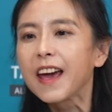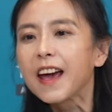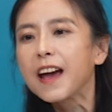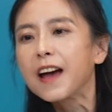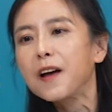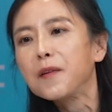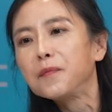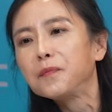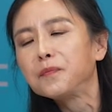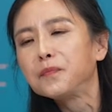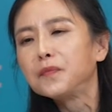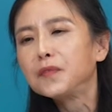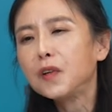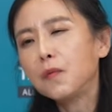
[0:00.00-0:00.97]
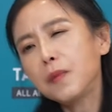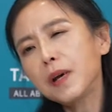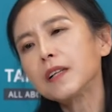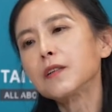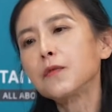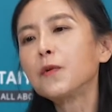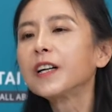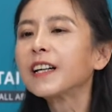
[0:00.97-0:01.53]
No
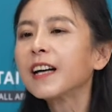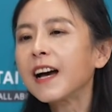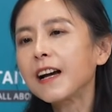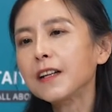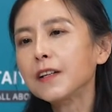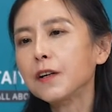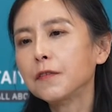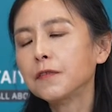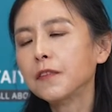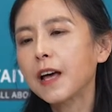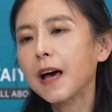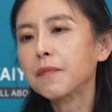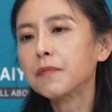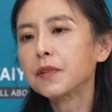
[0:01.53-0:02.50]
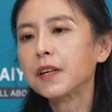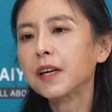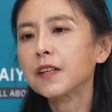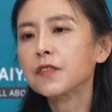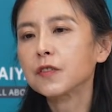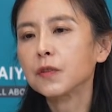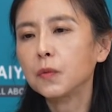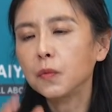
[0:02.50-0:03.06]
matter what kind of
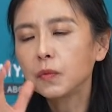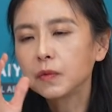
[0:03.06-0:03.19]
application,